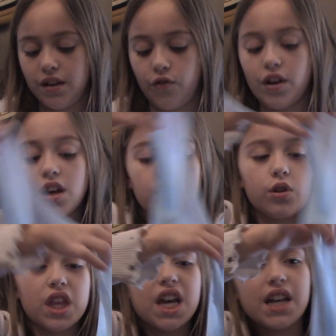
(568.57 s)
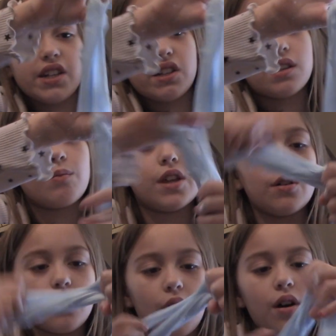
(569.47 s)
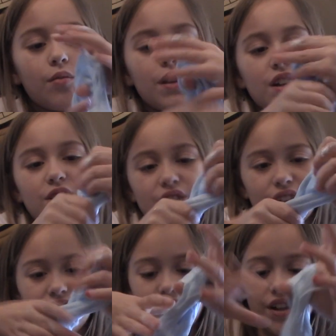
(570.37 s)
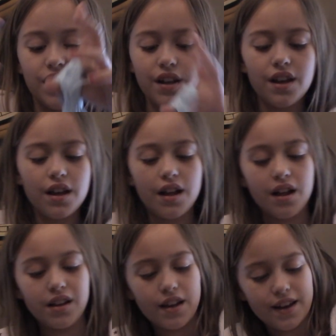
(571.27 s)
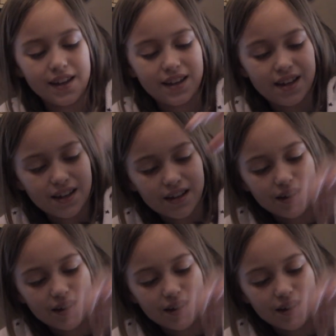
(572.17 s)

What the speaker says: If you think I did something wrong, make sure to leave a like.